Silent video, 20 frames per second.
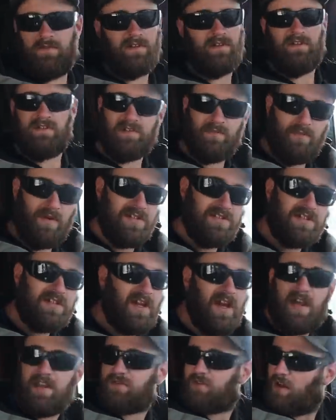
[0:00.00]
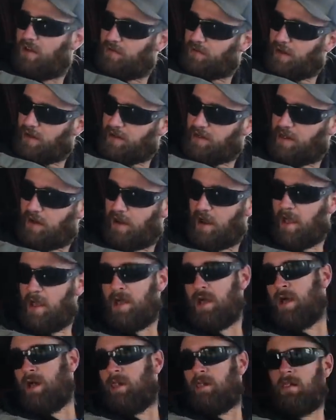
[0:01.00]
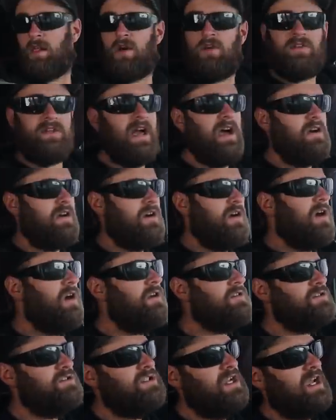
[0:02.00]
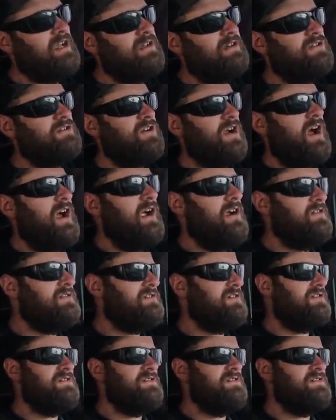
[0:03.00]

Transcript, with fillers: But there's a bunch of guys running around here loading out cars, checking dryers.